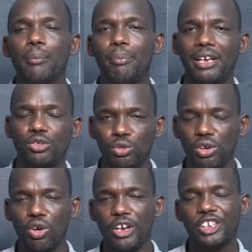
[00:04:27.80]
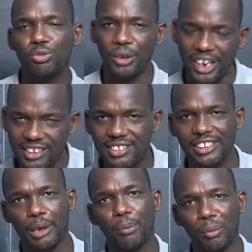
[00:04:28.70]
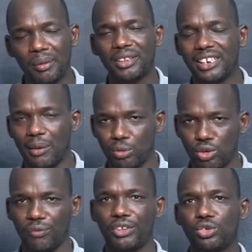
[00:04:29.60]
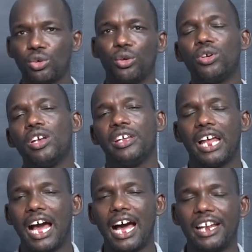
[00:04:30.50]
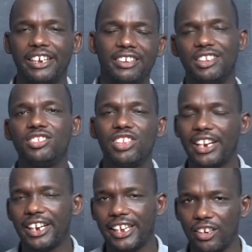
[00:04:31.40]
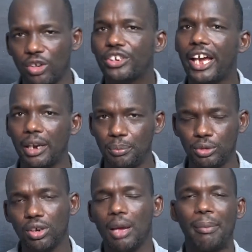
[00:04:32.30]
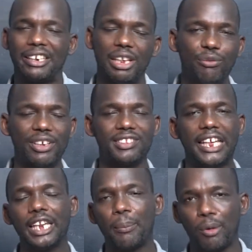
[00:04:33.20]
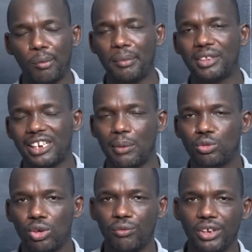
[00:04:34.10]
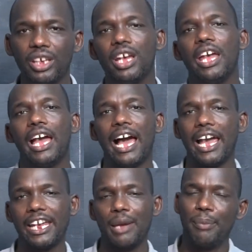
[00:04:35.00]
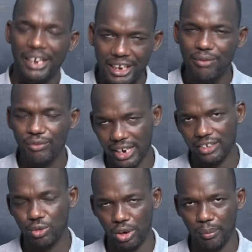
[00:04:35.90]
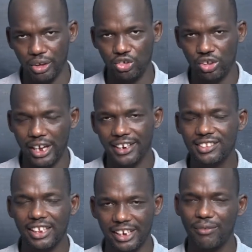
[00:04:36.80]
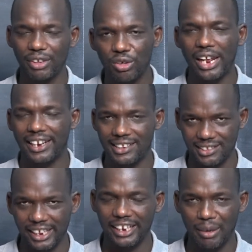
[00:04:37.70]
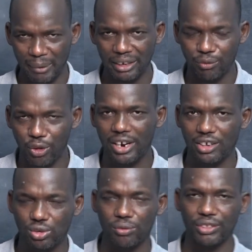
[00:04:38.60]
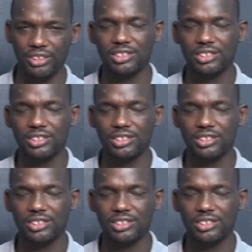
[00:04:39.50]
pursuing or experiencing the problems that I'm solving. So this channel cannot help you. But if I state the problems that I'm solving, I believe that you'll be sharing and even you'll understand the main focus of